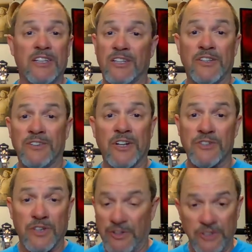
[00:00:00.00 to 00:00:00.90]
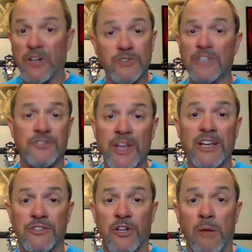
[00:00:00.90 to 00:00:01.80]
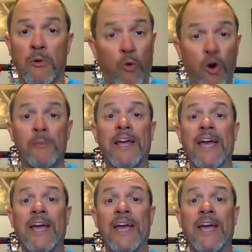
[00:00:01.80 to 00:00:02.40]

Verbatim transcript: there's there's no such thing as global warming,